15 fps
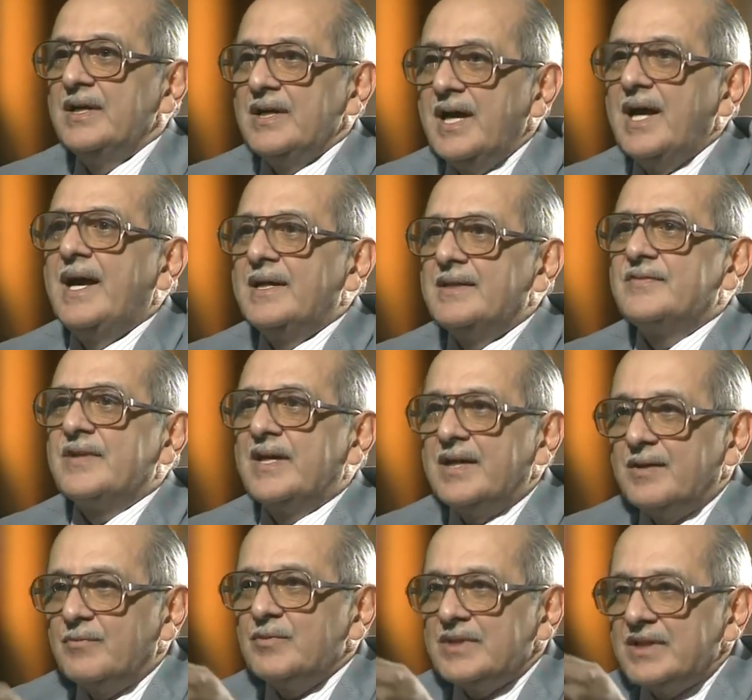and
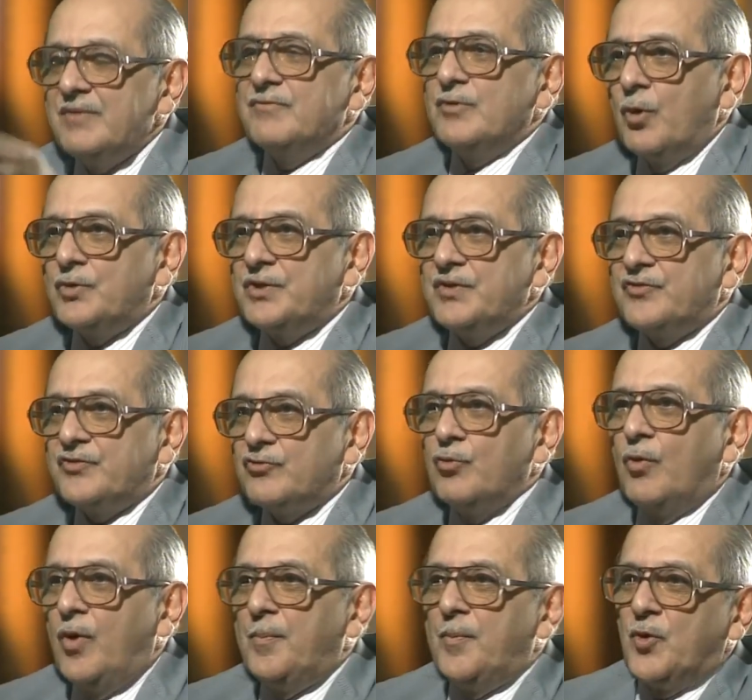say, give notice,
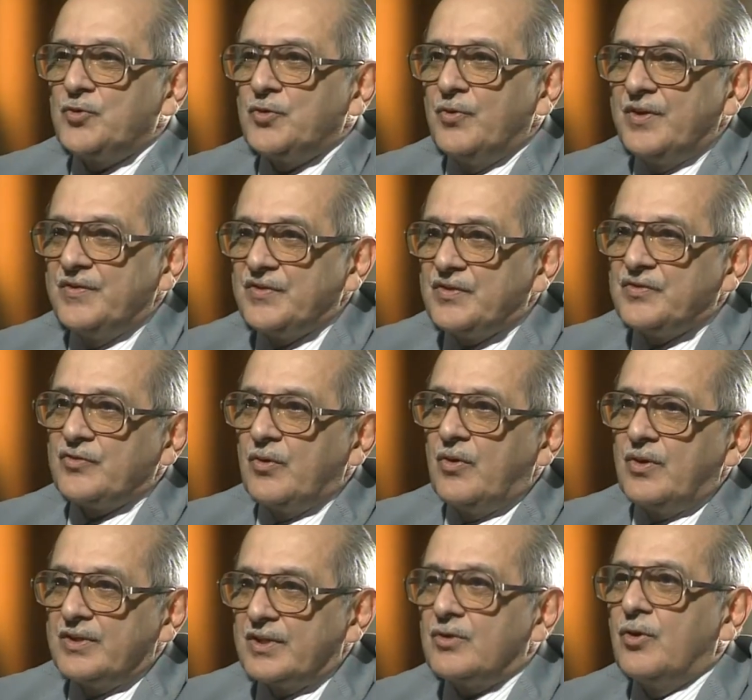suo motu, as it's
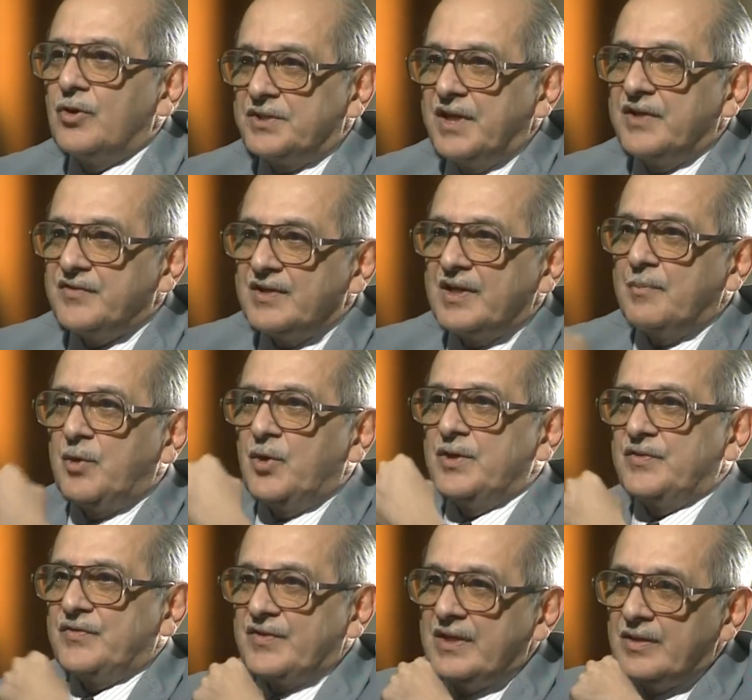called. The court takes it upon
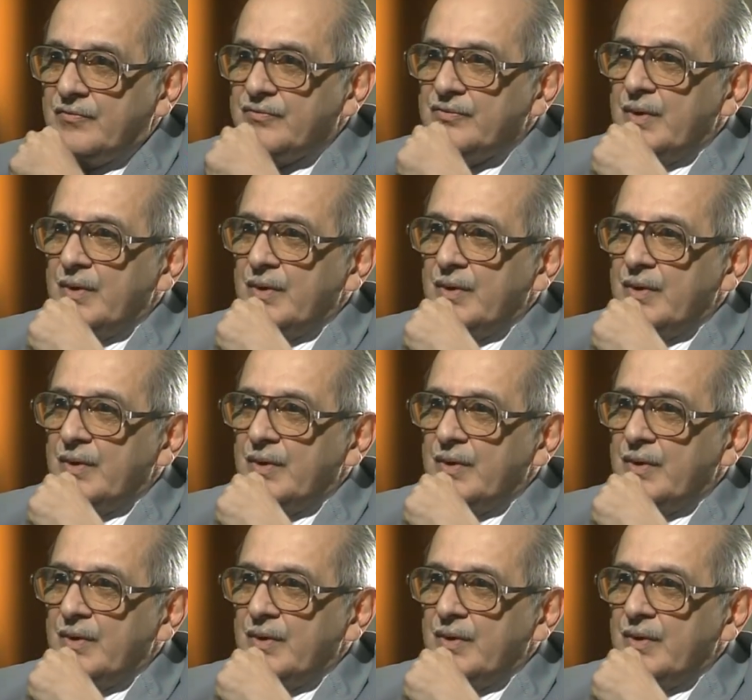itself.